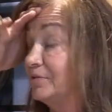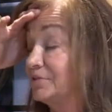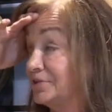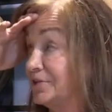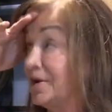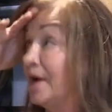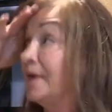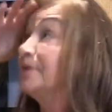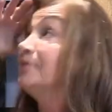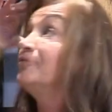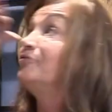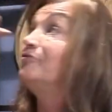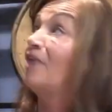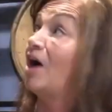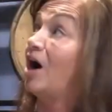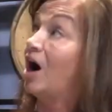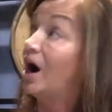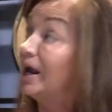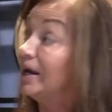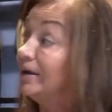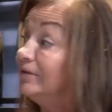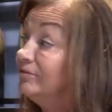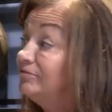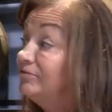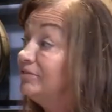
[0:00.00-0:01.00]
It was
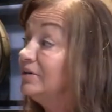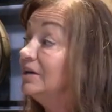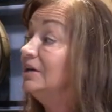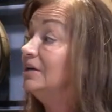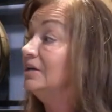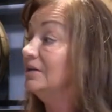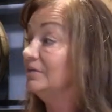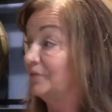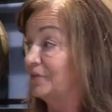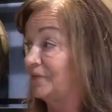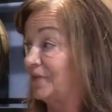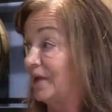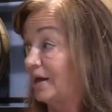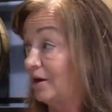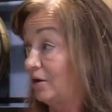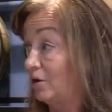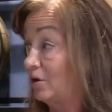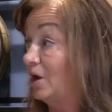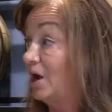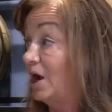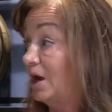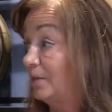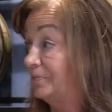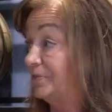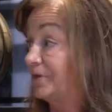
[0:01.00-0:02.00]
95 that
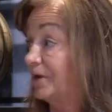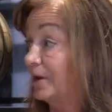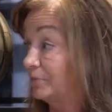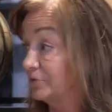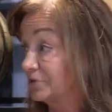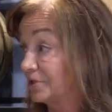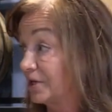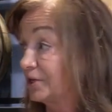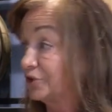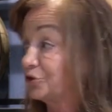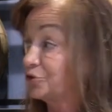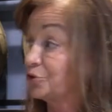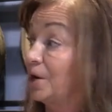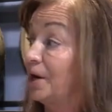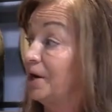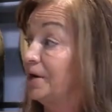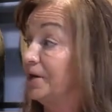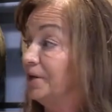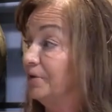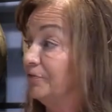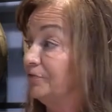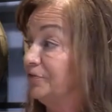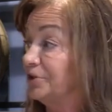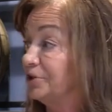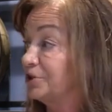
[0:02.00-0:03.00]
all happened, that I was, like, trying
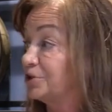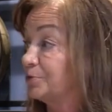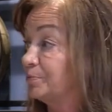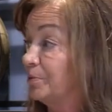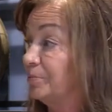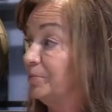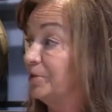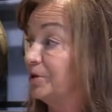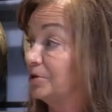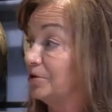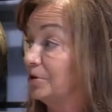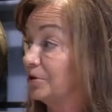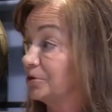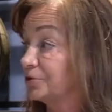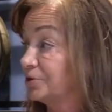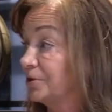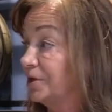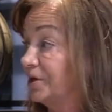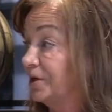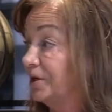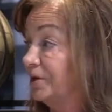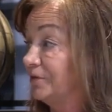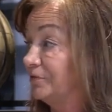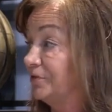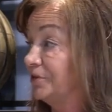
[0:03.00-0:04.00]
to get Finch to put me a car,
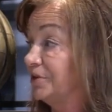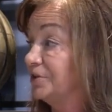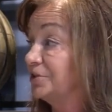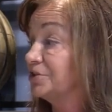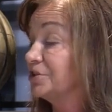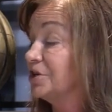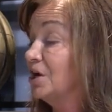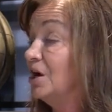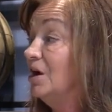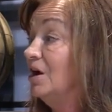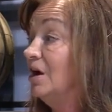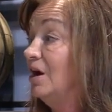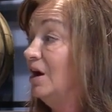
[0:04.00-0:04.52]
trying to get Finch.